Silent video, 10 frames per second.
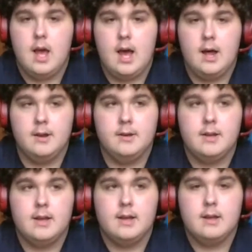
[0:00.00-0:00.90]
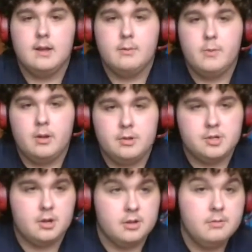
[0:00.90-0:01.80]
And when I looked
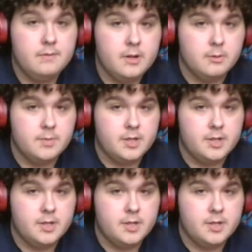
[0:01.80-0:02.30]
at all the other films,